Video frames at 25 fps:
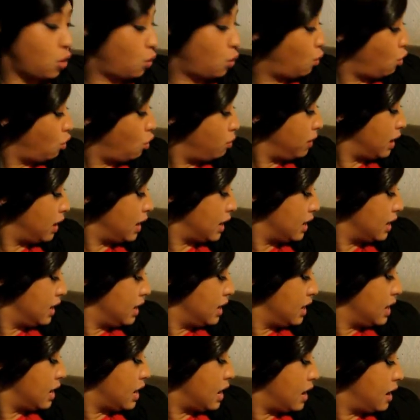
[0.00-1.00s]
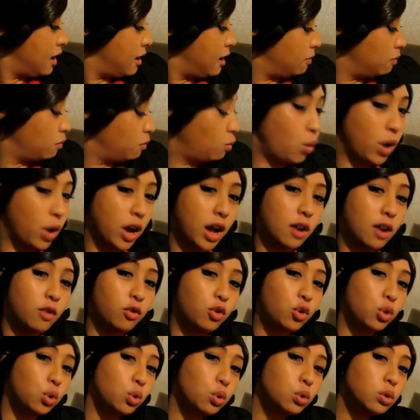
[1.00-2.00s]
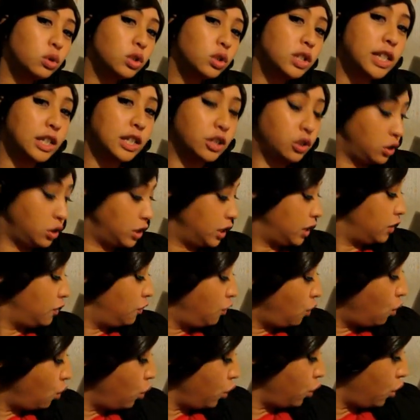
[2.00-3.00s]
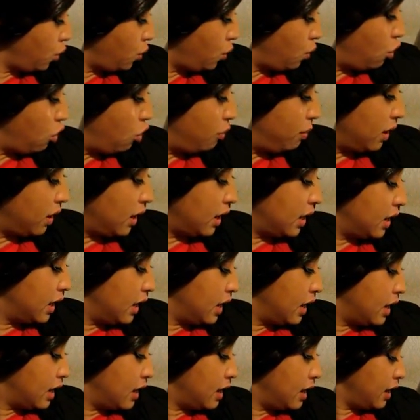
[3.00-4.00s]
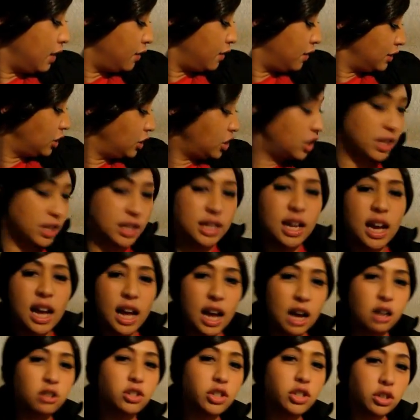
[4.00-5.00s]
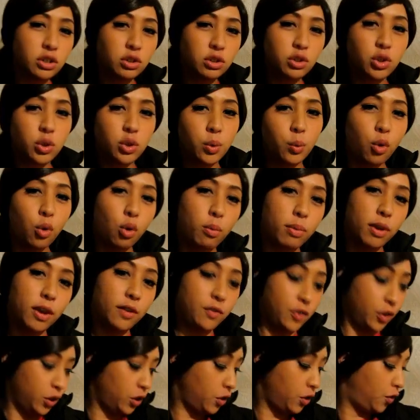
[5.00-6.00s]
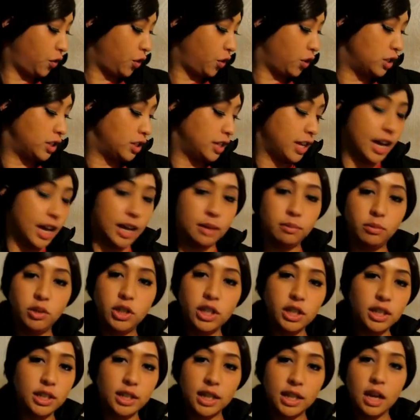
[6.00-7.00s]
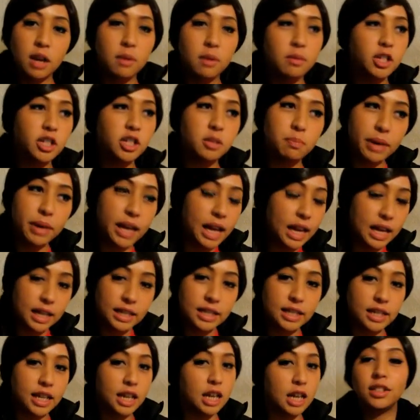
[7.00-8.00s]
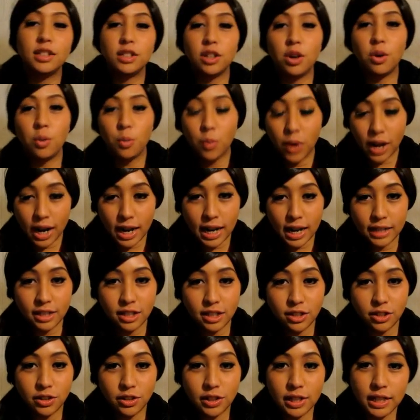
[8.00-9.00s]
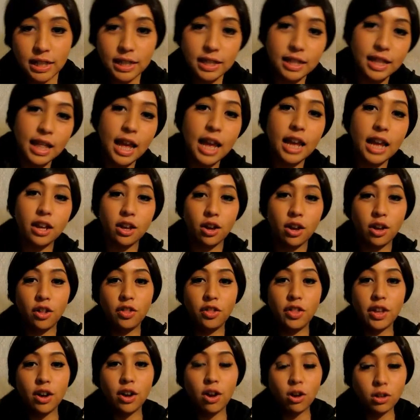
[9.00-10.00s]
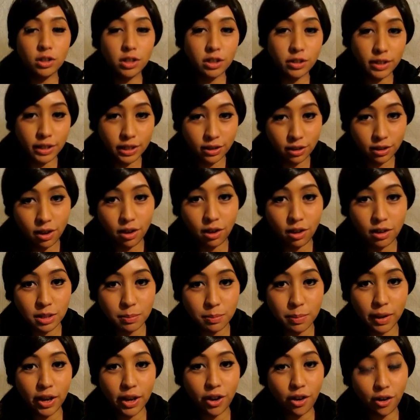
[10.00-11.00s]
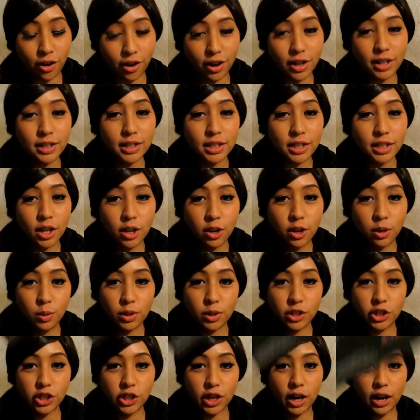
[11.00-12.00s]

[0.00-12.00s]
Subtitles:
your Worbla, what kind of tools that you need for your Worbla, and even just how to use your Worbla for the first time. Just beginner's tips. So what I'd like to do is thank the Alter Ego Cosplay girls, which